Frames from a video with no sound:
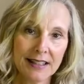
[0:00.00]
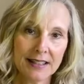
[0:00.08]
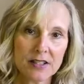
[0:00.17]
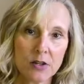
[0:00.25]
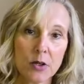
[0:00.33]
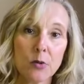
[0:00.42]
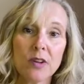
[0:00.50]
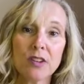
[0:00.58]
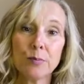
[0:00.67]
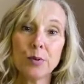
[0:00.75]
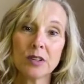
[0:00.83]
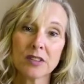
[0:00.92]
So you either
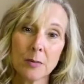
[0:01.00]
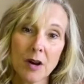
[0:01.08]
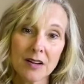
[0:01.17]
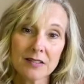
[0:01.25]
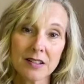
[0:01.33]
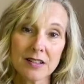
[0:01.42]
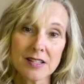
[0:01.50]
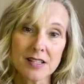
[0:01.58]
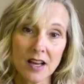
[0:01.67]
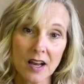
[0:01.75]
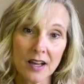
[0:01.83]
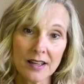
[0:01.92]
put them off to the
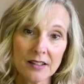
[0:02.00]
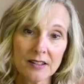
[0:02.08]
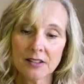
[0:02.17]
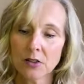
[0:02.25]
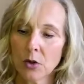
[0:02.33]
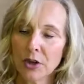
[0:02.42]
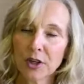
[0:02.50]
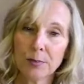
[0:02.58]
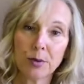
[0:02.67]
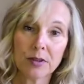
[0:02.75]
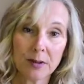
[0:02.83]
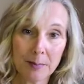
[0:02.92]
side or you can
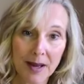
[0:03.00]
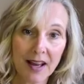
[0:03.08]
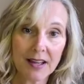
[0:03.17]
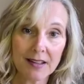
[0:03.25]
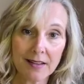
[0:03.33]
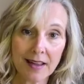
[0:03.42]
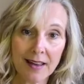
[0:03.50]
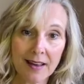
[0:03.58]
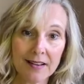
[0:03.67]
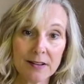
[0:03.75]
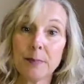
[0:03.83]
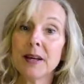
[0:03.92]
put them back in the
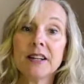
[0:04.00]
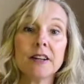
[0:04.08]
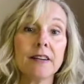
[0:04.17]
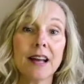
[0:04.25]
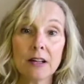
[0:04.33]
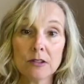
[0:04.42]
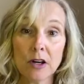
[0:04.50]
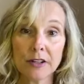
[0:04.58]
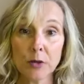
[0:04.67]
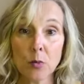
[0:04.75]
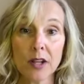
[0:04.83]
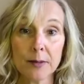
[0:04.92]
can, depending on how long
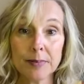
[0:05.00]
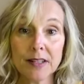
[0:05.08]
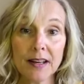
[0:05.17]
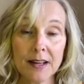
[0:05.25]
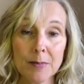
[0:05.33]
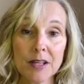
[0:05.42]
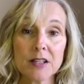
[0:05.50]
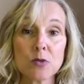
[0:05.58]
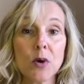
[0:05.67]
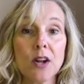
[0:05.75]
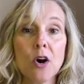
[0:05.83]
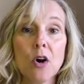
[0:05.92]
you want to play. Because
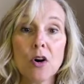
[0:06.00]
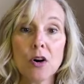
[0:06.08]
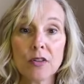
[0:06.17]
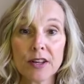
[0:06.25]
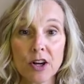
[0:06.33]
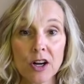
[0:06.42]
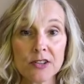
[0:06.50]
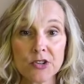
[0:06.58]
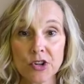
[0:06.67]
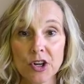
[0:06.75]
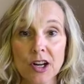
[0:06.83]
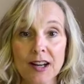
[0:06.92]
when all the cards are
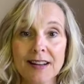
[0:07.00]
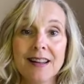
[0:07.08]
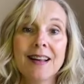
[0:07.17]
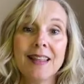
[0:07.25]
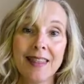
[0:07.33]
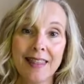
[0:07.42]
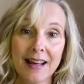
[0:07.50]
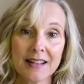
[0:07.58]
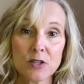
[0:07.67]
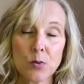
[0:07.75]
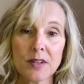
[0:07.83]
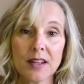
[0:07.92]
gone,
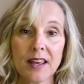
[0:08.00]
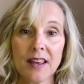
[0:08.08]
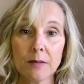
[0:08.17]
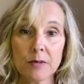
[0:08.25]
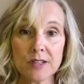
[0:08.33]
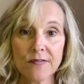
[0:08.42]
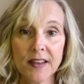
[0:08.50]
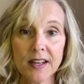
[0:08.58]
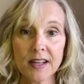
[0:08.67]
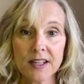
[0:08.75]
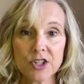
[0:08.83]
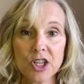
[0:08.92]
that's when the game is
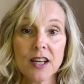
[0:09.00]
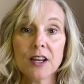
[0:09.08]
finished.